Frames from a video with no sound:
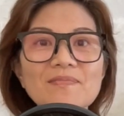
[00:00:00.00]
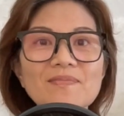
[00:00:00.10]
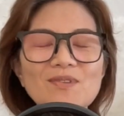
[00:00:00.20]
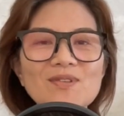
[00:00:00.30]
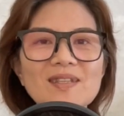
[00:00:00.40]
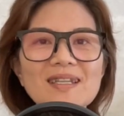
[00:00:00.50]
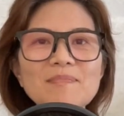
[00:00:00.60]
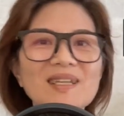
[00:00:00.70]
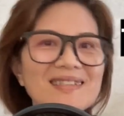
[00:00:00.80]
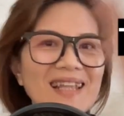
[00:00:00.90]
you see,
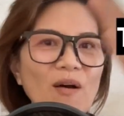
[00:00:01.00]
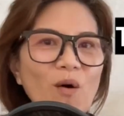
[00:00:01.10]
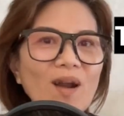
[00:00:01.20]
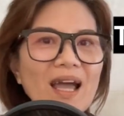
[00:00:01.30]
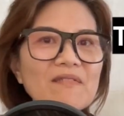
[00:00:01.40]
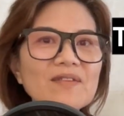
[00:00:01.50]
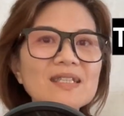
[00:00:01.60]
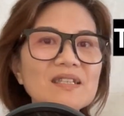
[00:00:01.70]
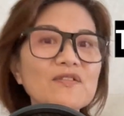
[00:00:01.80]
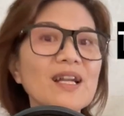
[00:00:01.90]
because they all have a
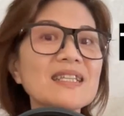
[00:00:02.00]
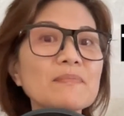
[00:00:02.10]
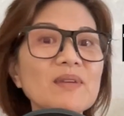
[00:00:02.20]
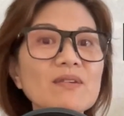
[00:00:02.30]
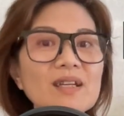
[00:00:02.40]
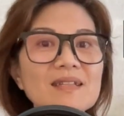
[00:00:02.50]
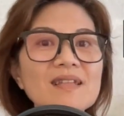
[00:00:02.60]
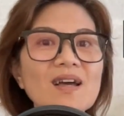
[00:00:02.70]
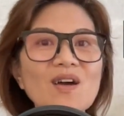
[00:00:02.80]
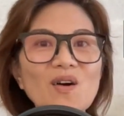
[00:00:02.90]
different experience
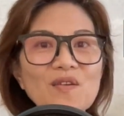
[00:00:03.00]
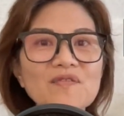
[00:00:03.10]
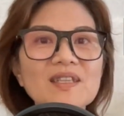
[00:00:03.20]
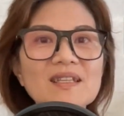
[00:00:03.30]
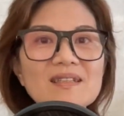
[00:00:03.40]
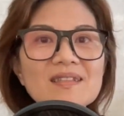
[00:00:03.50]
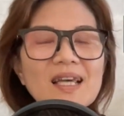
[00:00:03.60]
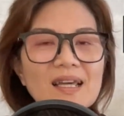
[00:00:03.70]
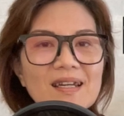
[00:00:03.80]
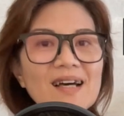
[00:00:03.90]
of this
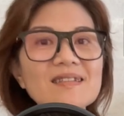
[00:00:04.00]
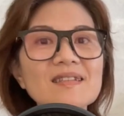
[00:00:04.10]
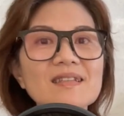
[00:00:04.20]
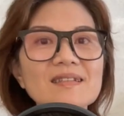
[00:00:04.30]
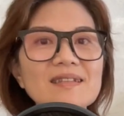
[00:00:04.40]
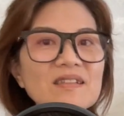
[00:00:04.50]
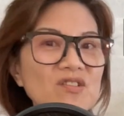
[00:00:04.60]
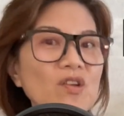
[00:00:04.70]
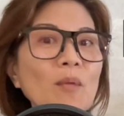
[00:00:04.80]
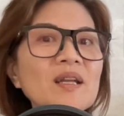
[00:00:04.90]
narcissist,
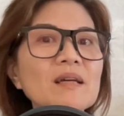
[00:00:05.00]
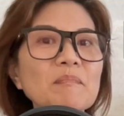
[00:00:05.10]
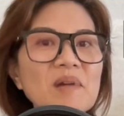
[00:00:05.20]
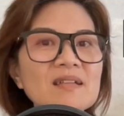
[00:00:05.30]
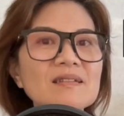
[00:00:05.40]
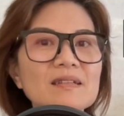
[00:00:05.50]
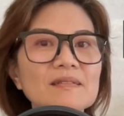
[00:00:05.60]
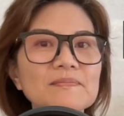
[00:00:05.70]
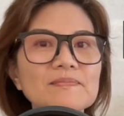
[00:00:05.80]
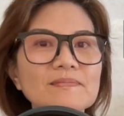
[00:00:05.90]
this dominant
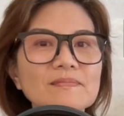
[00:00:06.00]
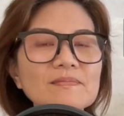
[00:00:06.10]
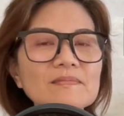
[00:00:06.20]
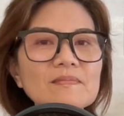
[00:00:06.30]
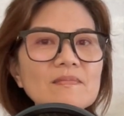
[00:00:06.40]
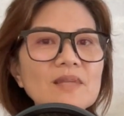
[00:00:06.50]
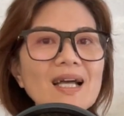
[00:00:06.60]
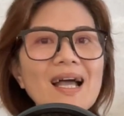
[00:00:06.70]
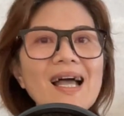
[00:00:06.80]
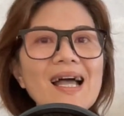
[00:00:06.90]
person.
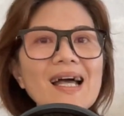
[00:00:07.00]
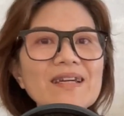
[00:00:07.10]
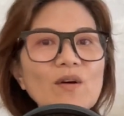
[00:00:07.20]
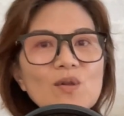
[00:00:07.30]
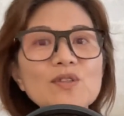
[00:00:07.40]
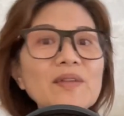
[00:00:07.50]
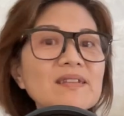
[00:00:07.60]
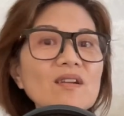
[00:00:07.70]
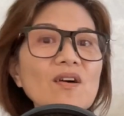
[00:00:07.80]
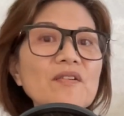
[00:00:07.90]
And also
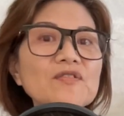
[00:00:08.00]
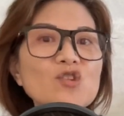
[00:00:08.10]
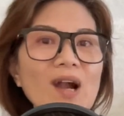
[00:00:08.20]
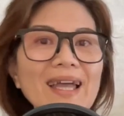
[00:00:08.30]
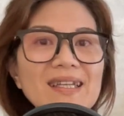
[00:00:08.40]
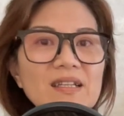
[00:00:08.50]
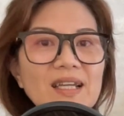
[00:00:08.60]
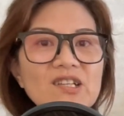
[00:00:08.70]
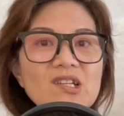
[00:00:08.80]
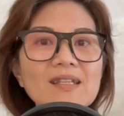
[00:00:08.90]
there's a lot of
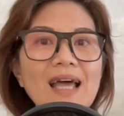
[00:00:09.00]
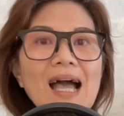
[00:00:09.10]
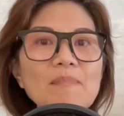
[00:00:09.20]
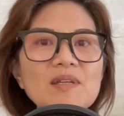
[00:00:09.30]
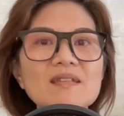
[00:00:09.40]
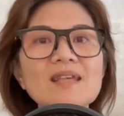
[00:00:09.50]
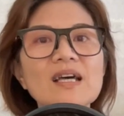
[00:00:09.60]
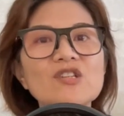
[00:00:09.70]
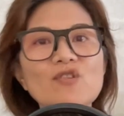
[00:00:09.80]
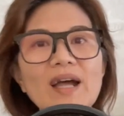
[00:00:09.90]
triangulation that happens.
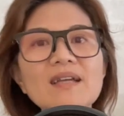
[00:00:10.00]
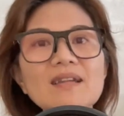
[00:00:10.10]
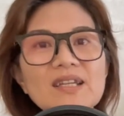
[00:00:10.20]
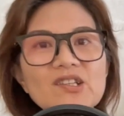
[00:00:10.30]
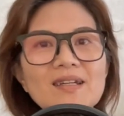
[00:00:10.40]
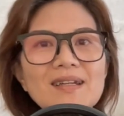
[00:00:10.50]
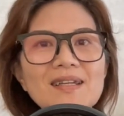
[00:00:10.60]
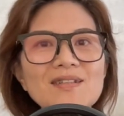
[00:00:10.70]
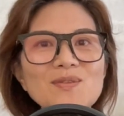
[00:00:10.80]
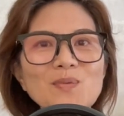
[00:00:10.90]
Triangulation
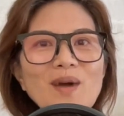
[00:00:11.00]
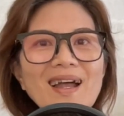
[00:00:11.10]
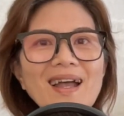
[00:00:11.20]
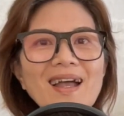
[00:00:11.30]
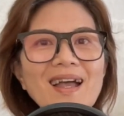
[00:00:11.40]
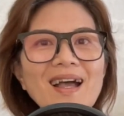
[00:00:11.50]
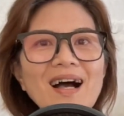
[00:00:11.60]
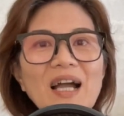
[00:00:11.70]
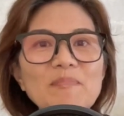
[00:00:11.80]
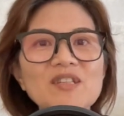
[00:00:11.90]
is where
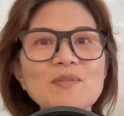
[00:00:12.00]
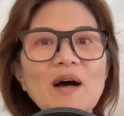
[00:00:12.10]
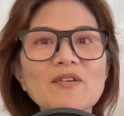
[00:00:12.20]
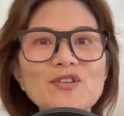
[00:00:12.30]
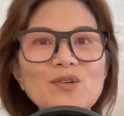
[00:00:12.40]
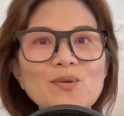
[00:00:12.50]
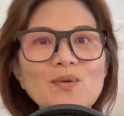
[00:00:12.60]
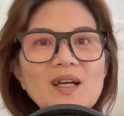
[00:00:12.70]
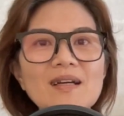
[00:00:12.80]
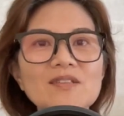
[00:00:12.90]
I bitch about
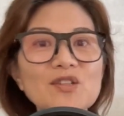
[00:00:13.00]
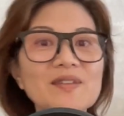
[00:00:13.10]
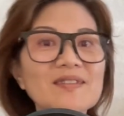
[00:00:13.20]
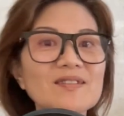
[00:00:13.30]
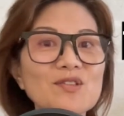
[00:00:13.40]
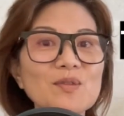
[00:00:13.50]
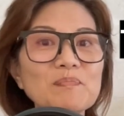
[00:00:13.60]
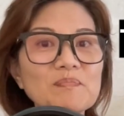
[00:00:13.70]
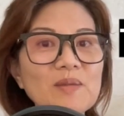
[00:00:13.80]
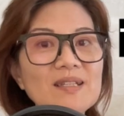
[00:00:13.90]
you to
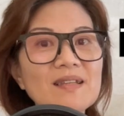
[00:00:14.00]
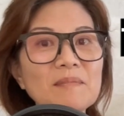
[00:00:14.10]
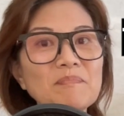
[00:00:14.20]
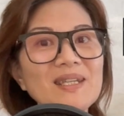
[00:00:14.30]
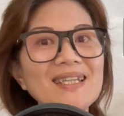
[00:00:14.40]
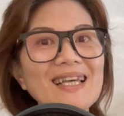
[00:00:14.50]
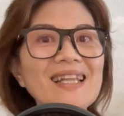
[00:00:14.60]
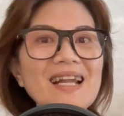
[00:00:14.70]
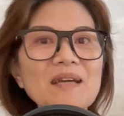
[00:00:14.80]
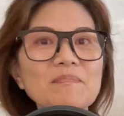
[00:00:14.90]
person B, and
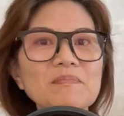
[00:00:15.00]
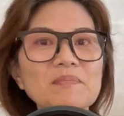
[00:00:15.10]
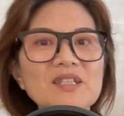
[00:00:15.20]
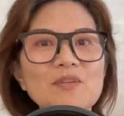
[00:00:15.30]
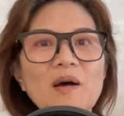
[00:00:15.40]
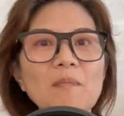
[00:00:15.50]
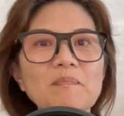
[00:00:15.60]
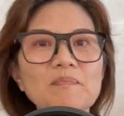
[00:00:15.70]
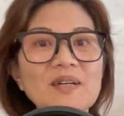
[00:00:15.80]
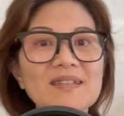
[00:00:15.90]
then I bitch about
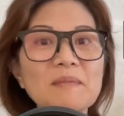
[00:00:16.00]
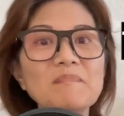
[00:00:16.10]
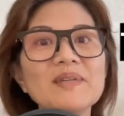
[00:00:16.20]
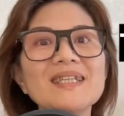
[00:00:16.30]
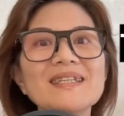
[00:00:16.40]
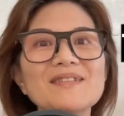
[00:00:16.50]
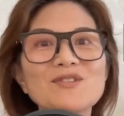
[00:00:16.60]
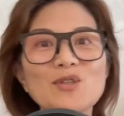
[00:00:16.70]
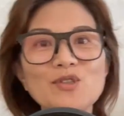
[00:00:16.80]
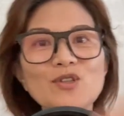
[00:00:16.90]
person B
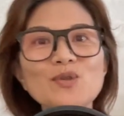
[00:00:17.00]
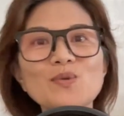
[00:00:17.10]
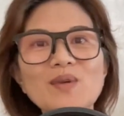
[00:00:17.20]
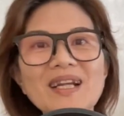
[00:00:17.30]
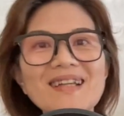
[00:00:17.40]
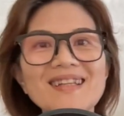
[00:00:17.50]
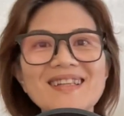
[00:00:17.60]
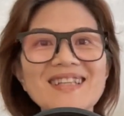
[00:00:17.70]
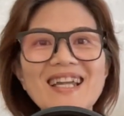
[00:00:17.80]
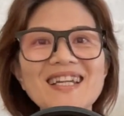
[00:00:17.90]
to you,
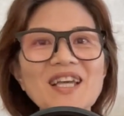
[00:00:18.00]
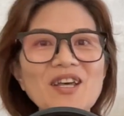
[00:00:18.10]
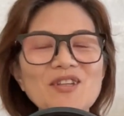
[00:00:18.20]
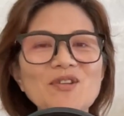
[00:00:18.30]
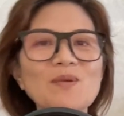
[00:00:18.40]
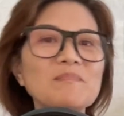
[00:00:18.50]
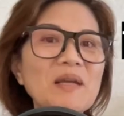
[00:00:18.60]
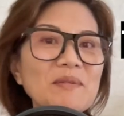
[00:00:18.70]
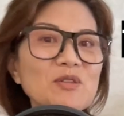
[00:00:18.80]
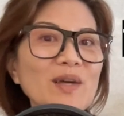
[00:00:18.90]
and then,
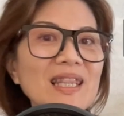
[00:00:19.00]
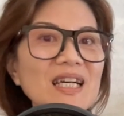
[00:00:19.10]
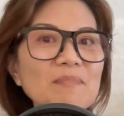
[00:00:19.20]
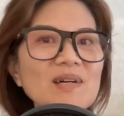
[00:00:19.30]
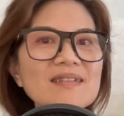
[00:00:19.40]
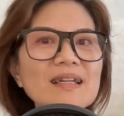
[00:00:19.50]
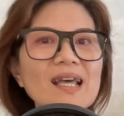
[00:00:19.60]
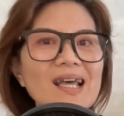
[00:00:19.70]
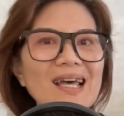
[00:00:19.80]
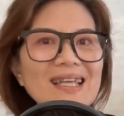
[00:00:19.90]
maybe to a third person.
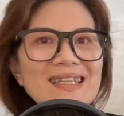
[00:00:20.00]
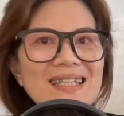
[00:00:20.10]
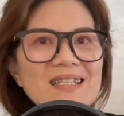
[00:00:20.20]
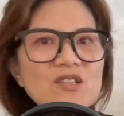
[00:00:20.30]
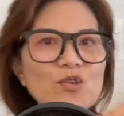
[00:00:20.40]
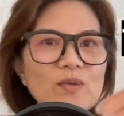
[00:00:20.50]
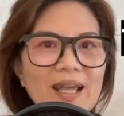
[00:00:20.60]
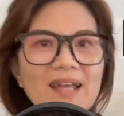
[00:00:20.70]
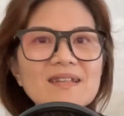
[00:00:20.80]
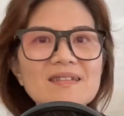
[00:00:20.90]
And this
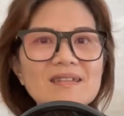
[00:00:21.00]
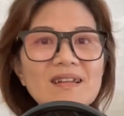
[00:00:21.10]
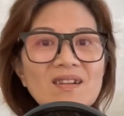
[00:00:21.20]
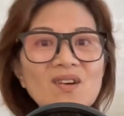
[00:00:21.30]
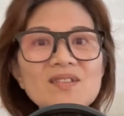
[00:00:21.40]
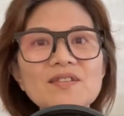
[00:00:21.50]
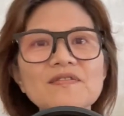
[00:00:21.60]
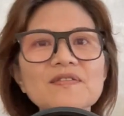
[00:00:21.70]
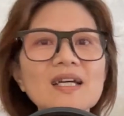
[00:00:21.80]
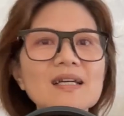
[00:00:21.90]
creates a lot
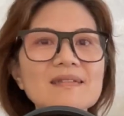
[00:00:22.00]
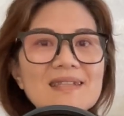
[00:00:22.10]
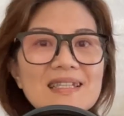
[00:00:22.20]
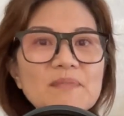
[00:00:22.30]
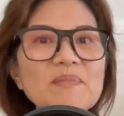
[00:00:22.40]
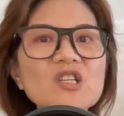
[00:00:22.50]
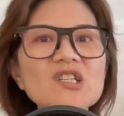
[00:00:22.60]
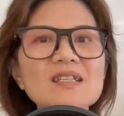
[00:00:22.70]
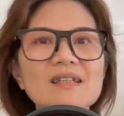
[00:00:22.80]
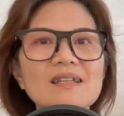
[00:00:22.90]
of
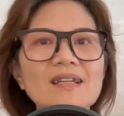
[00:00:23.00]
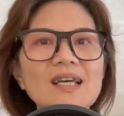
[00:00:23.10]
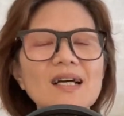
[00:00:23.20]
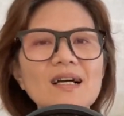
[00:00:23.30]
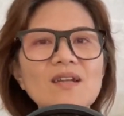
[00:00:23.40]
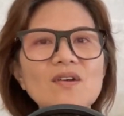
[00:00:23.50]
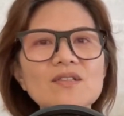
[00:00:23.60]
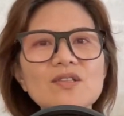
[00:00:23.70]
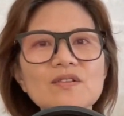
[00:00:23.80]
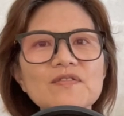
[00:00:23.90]
suspicion, a
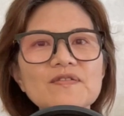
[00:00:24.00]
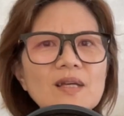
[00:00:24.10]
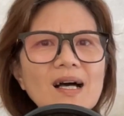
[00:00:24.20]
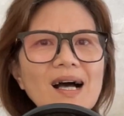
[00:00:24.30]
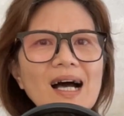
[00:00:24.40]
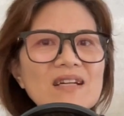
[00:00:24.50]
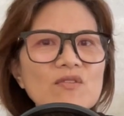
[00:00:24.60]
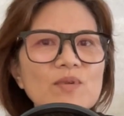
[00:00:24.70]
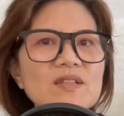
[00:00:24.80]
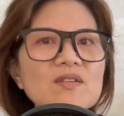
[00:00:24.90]
lot of
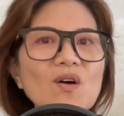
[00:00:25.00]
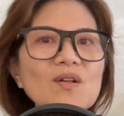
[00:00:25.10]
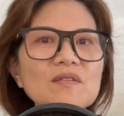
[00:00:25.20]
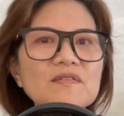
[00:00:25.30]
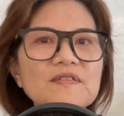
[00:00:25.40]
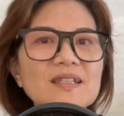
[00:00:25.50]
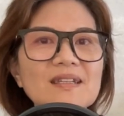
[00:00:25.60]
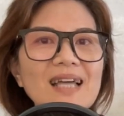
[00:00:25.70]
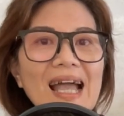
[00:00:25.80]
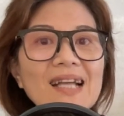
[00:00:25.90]
unresolved
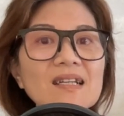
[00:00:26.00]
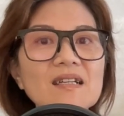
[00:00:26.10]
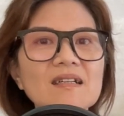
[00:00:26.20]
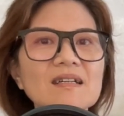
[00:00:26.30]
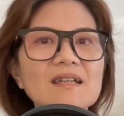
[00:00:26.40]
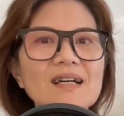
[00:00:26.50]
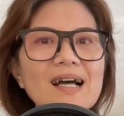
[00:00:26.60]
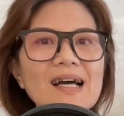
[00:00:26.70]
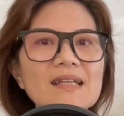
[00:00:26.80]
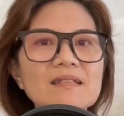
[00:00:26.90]
anger
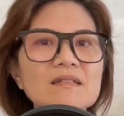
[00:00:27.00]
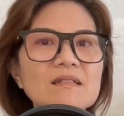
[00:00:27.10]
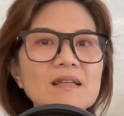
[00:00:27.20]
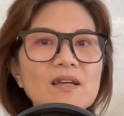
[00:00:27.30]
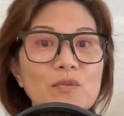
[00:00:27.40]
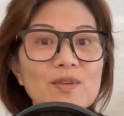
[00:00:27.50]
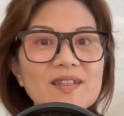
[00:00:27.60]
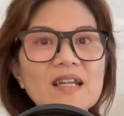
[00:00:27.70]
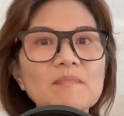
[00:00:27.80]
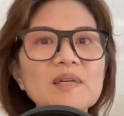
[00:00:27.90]
and
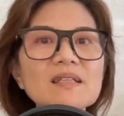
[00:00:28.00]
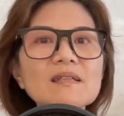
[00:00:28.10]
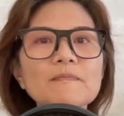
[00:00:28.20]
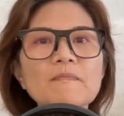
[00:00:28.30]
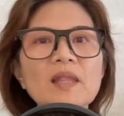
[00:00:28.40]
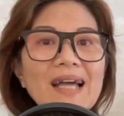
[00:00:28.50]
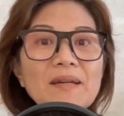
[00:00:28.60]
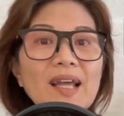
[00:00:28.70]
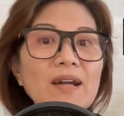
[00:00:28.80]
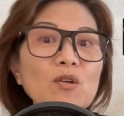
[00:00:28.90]
resentment,
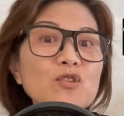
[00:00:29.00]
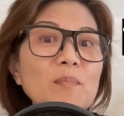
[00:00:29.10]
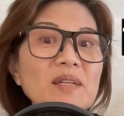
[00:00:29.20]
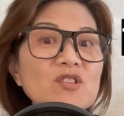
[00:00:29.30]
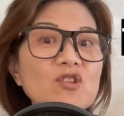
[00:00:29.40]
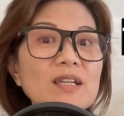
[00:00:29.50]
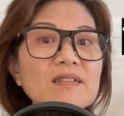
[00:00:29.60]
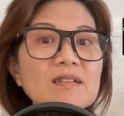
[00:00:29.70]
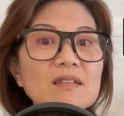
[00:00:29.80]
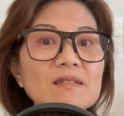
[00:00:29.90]
and also
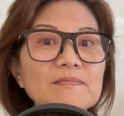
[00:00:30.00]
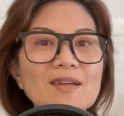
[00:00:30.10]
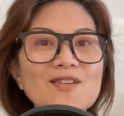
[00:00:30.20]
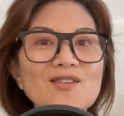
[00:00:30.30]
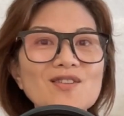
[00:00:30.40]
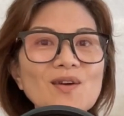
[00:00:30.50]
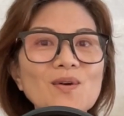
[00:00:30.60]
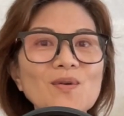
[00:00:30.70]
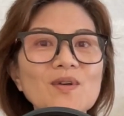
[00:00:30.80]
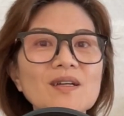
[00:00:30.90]
mistrust.
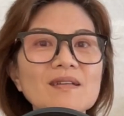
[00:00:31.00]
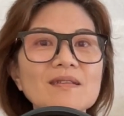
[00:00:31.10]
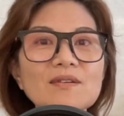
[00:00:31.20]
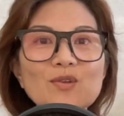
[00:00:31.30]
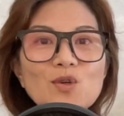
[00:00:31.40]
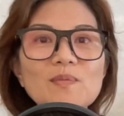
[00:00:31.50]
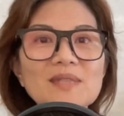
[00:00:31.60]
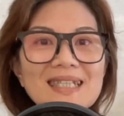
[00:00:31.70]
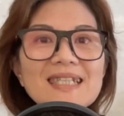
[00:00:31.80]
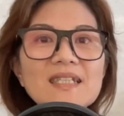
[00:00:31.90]
So the group
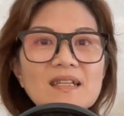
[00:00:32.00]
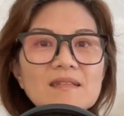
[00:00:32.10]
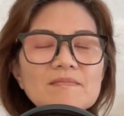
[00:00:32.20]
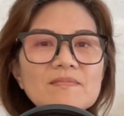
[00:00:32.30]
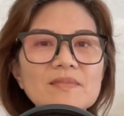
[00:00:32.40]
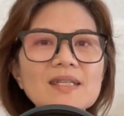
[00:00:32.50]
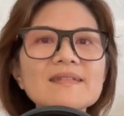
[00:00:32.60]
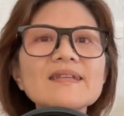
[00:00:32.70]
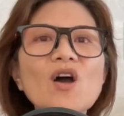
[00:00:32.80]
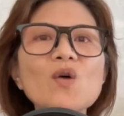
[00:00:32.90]
leader
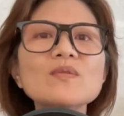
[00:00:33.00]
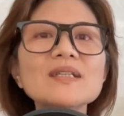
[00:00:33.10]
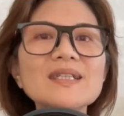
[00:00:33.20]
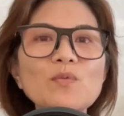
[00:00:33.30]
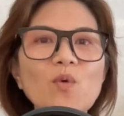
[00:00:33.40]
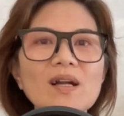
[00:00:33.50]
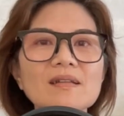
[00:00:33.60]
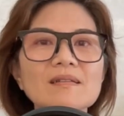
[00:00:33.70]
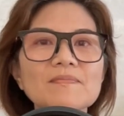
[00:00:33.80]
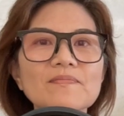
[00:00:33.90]
is the only
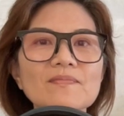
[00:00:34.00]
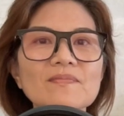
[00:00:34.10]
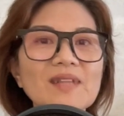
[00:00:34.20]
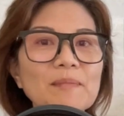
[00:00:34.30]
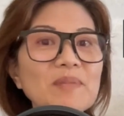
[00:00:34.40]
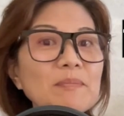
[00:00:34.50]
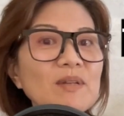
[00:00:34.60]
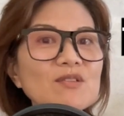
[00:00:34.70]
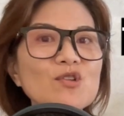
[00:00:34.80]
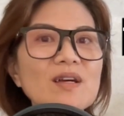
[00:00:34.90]
one that
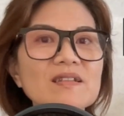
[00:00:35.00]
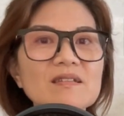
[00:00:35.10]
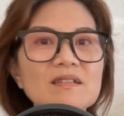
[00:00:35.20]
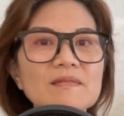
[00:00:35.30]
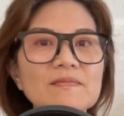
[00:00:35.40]
people trust,